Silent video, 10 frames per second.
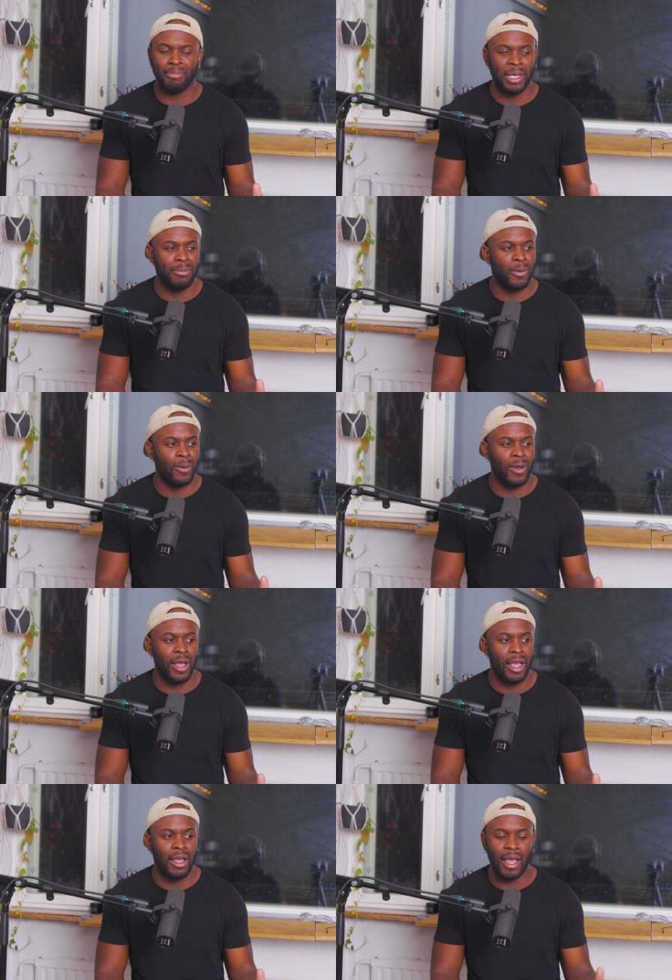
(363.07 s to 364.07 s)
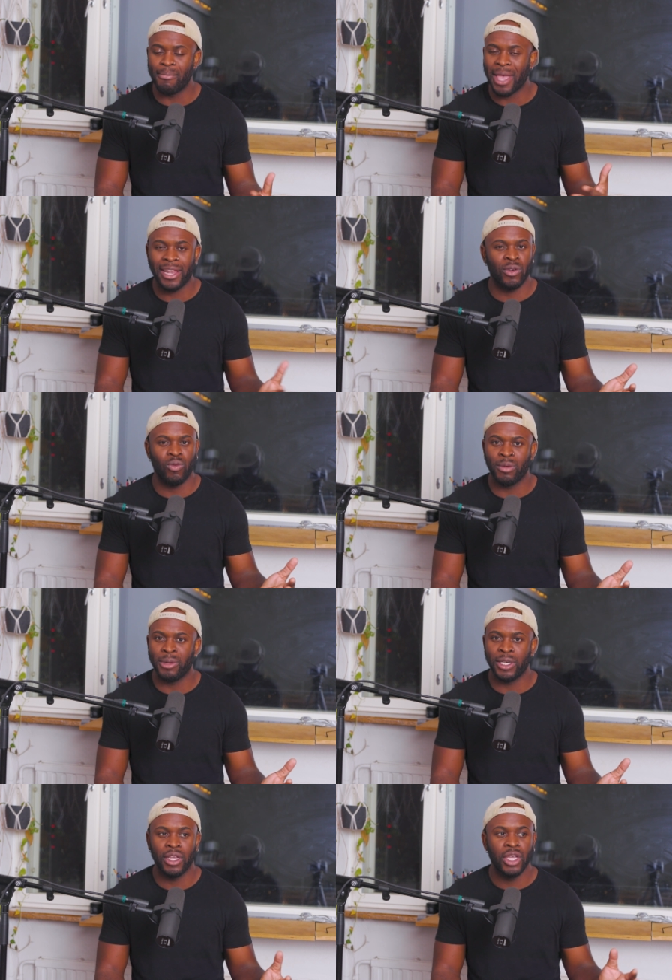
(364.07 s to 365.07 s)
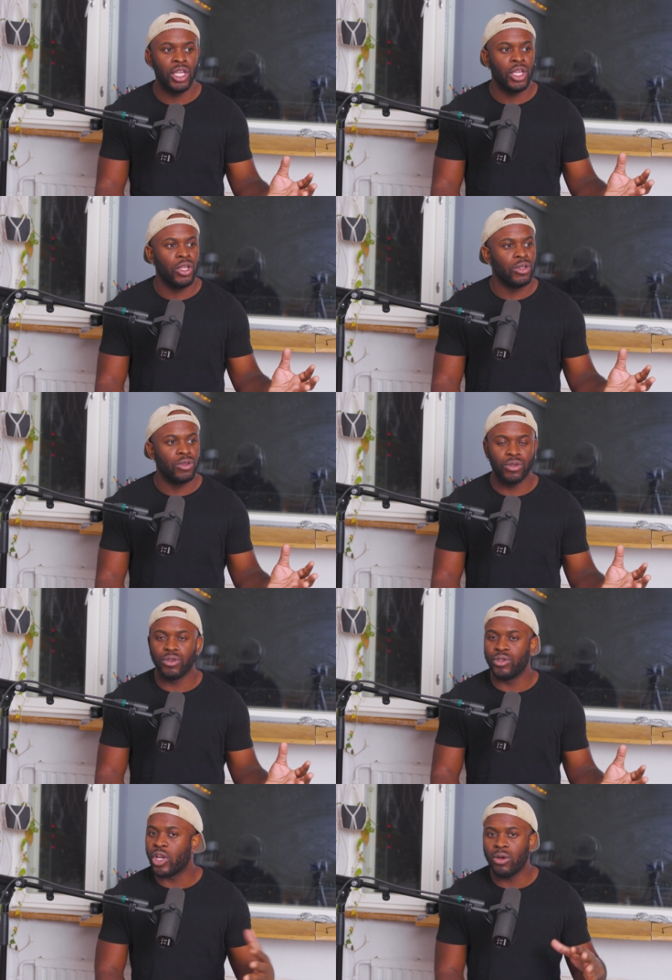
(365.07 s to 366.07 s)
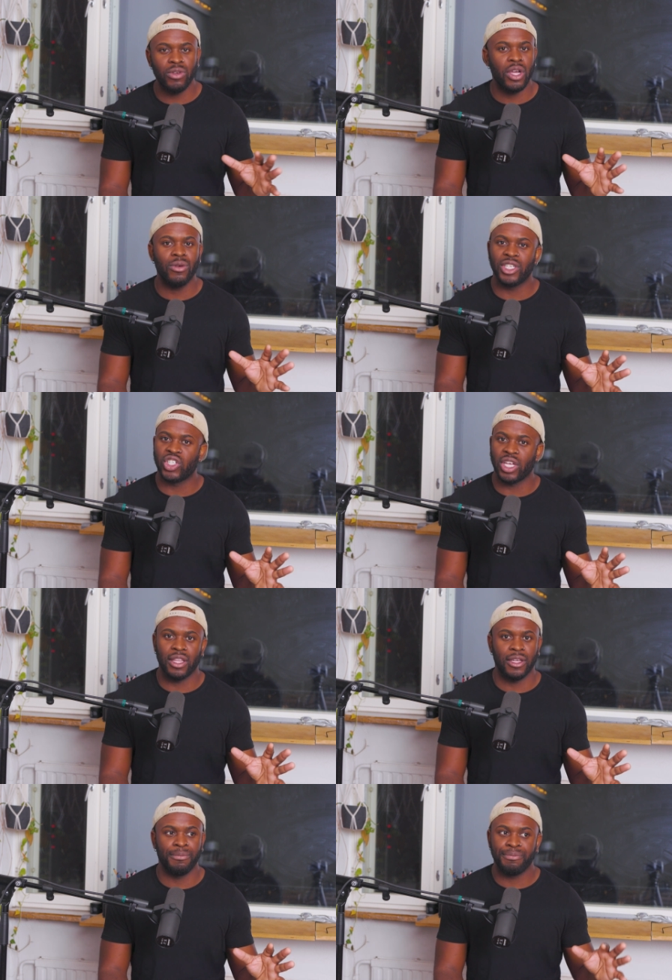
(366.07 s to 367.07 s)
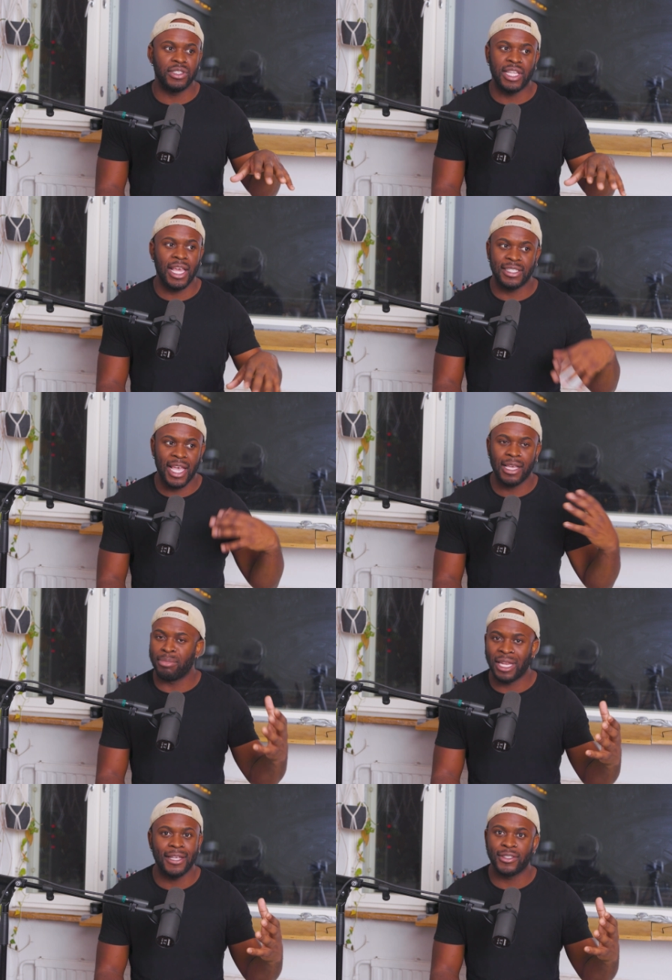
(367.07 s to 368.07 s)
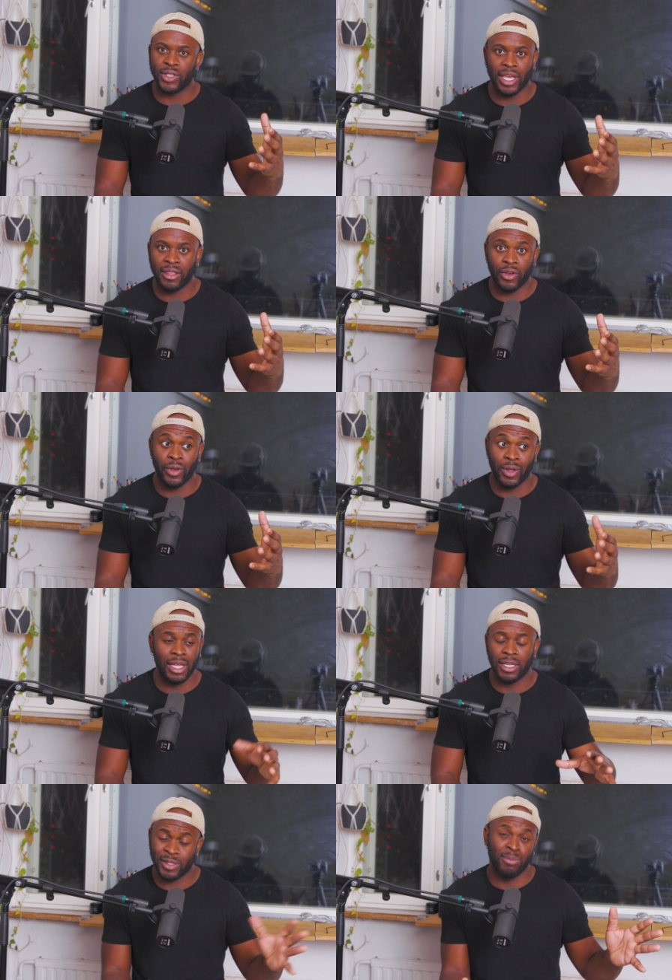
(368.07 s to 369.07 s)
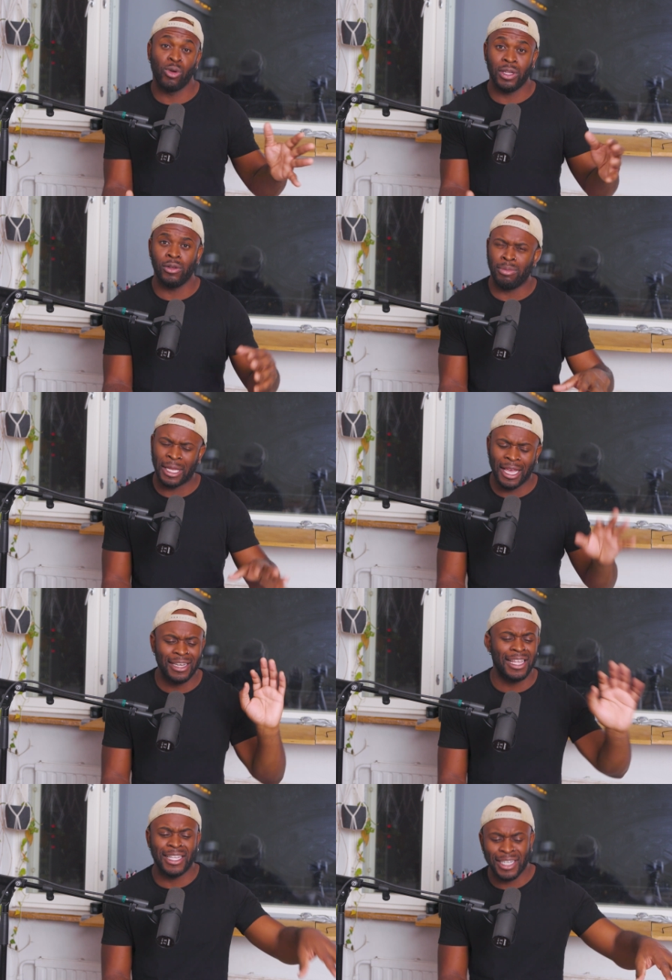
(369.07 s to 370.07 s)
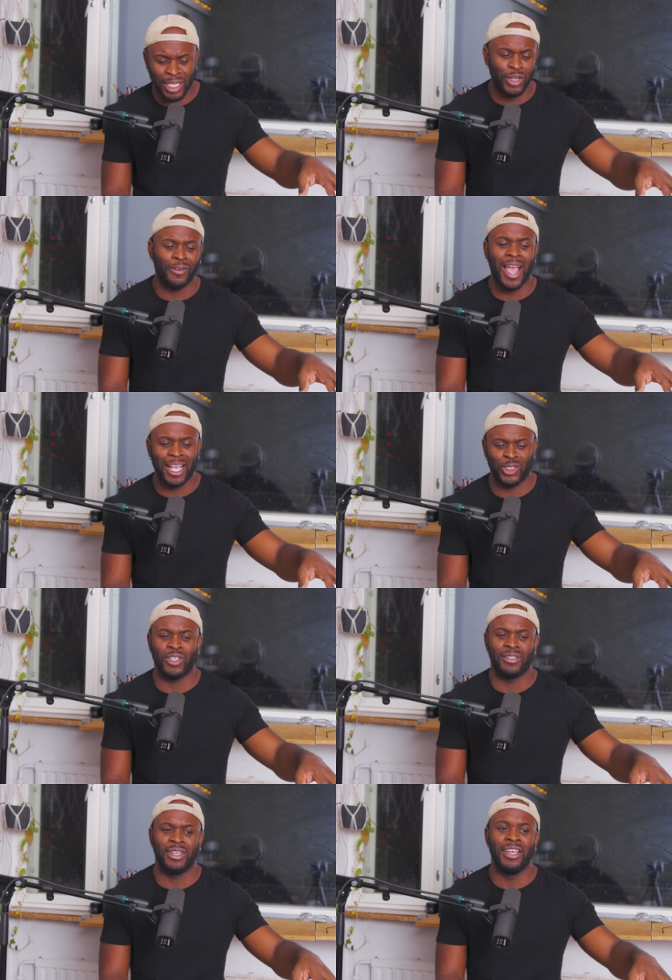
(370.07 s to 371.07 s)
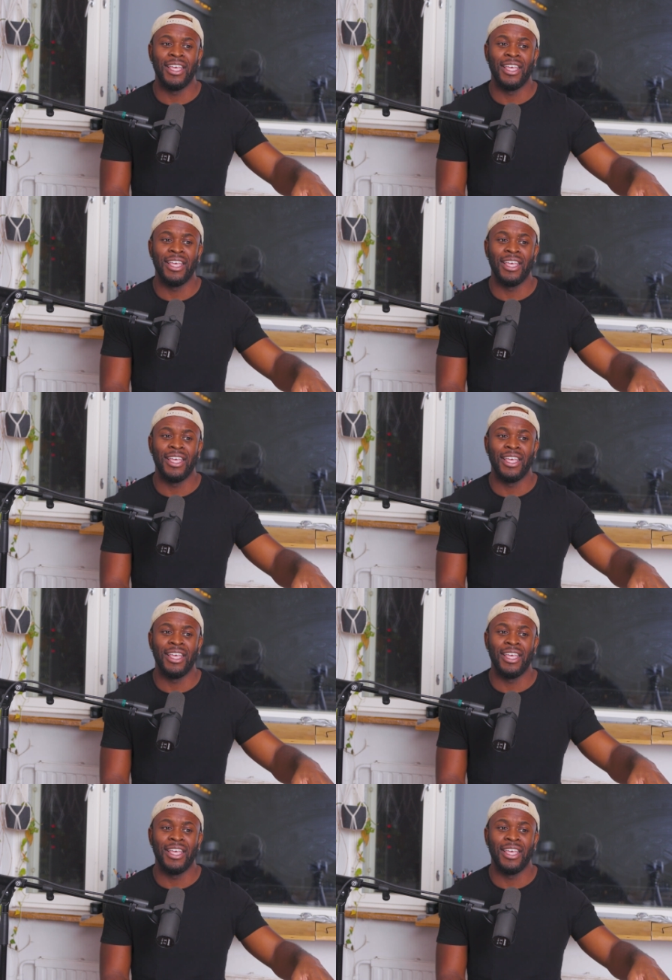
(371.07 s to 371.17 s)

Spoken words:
people, a man and woman, who don't know each other. They take a plane together, a small little plane, and then it crashes.